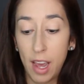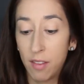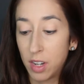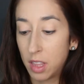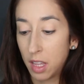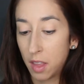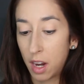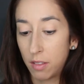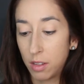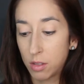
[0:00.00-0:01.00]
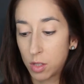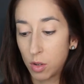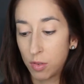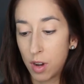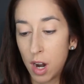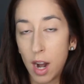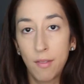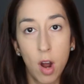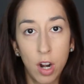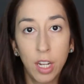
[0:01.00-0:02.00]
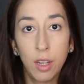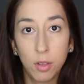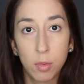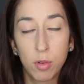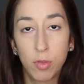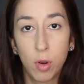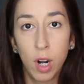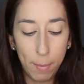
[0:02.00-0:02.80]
Everything that I've used so far, I've already used before,